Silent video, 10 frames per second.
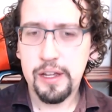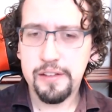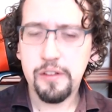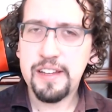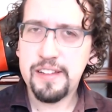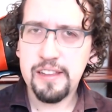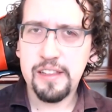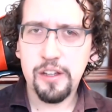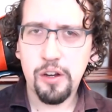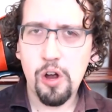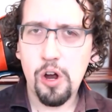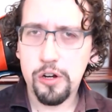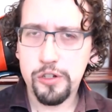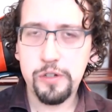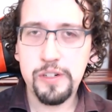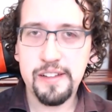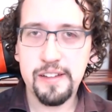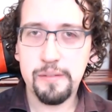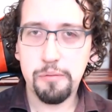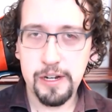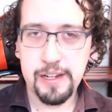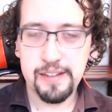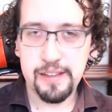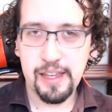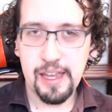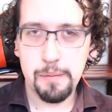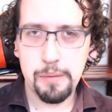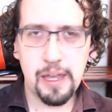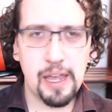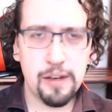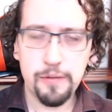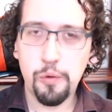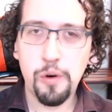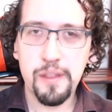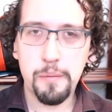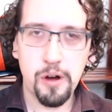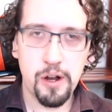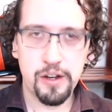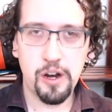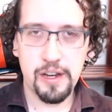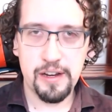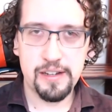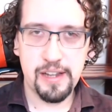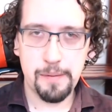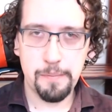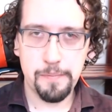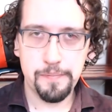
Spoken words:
So let's say that there are 24 brigands in the camp, and 4 of them are on guard at a time.